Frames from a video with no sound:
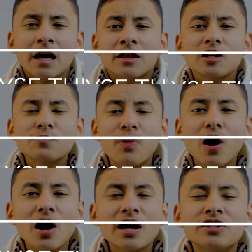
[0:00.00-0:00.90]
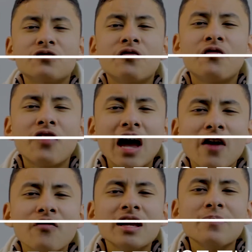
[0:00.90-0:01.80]
This part is
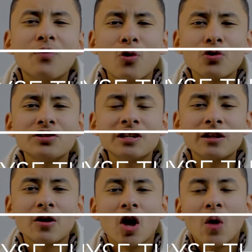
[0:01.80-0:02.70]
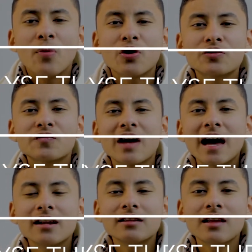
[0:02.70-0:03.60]
very important because of
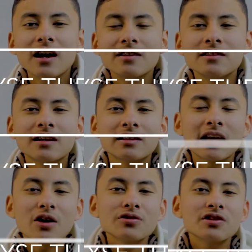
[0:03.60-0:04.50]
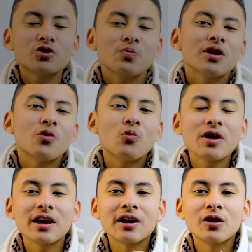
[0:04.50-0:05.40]
analyzing allows us to be
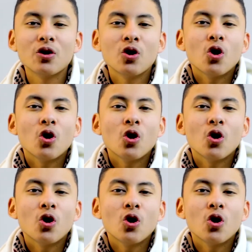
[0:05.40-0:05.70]
aware